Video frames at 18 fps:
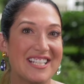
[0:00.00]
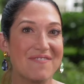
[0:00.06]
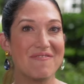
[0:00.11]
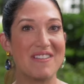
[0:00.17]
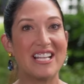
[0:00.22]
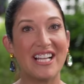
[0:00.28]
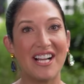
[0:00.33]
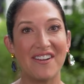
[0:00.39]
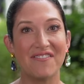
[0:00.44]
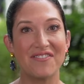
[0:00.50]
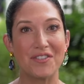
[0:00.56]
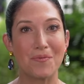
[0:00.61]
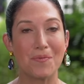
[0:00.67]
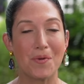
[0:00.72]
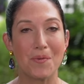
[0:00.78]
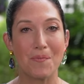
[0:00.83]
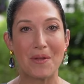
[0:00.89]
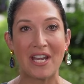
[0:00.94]
and be
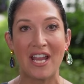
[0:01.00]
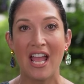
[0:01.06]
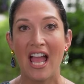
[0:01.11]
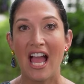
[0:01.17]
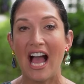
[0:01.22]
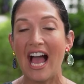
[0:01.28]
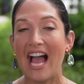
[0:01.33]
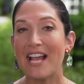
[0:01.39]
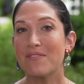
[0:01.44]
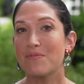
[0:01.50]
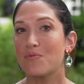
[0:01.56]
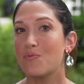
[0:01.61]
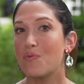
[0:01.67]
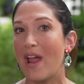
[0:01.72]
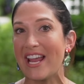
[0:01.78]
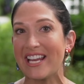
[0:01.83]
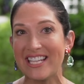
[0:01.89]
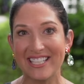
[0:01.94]
comfortable, but I
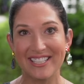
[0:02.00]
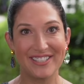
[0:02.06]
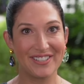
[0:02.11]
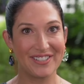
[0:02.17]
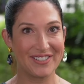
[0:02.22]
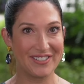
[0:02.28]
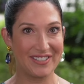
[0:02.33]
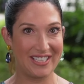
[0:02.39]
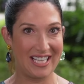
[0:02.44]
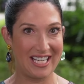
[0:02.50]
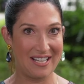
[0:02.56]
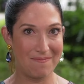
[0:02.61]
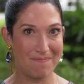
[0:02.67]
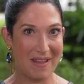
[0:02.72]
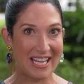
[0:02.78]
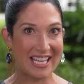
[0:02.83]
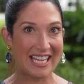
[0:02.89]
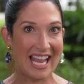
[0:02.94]
regularly
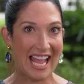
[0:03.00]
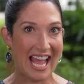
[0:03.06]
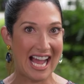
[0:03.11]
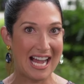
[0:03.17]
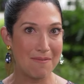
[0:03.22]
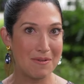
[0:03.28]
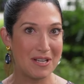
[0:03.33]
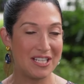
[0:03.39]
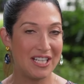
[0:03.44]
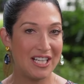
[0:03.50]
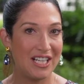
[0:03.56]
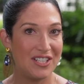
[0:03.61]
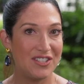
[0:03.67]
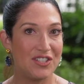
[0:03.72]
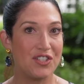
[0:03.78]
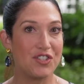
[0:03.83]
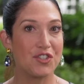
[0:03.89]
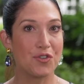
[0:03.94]
make it a habit
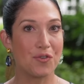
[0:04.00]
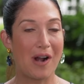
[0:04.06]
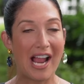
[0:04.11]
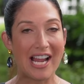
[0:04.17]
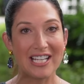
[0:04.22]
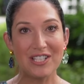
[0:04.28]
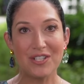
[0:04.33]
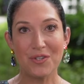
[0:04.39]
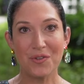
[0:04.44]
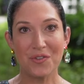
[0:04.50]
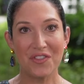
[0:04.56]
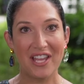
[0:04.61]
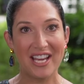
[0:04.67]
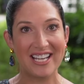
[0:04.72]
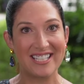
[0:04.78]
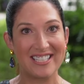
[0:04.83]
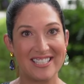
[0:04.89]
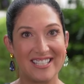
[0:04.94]
to try new
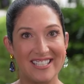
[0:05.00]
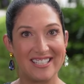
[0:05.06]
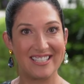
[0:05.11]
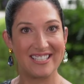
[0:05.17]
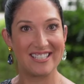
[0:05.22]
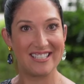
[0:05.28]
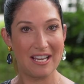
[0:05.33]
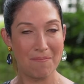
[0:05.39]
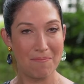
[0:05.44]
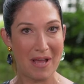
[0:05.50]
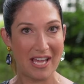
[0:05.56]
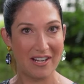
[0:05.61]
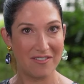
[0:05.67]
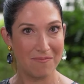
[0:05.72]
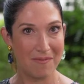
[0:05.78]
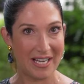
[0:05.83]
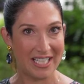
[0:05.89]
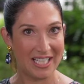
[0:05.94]
things, to step out
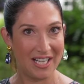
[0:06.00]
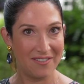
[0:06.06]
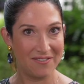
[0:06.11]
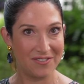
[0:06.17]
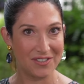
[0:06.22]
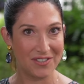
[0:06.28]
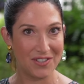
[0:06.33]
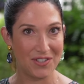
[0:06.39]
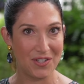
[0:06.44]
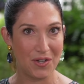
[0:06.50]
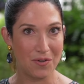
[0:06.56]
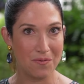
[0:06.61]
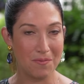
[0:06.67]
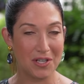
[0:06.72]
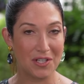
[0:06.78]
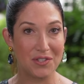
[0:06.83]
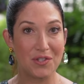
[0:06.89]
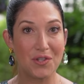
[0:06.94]
of my comfort zone,
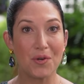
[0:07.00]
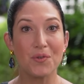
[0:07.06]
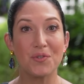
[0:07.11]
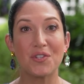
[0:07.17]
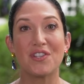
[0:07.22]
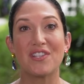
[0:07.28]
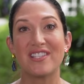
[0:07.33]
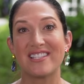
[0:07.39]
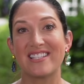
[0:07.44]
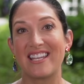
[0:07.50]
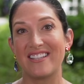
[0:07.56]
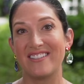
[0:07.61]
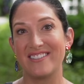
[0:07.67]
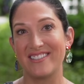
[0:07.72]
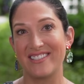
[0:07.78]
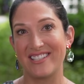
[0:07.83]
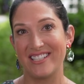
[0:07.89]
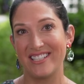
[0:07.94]
because those are the
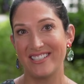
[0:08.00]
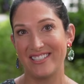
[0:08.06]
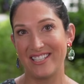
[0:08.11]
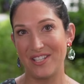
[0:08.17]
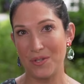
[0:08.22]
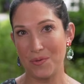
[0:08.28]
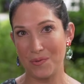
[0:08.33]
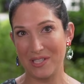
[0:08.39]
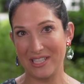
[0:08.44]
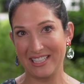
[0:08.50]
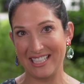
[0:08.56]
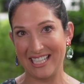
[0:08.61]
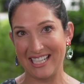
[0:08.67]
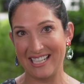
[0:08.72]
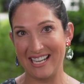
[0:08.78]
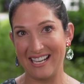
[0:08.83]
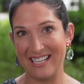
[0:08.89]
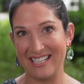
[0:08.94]
skills that you would
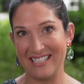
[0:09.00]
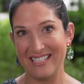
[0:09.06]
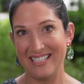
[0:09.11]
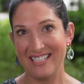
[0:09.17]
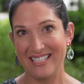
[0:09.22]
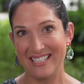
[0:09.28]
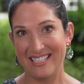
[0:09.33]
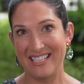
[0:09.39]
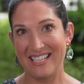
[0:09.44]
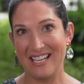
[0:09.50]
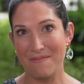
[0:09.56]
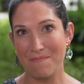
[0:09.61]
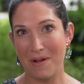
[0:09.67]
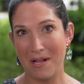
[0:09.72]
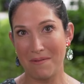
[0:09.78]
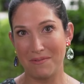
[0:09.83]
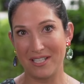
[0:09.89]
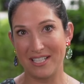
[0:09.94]
lean on in
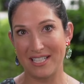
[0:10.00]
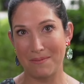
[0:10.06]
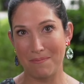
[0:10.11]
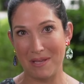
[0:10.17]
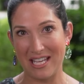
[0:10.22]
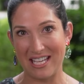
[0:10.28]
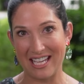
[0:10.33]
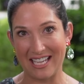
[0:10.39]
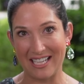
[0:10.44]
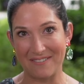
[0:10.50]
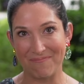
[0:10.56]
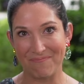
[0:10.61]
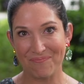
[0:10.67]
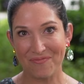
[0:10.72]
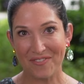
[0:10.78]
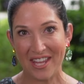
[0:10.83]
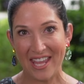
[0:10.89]
public speaking.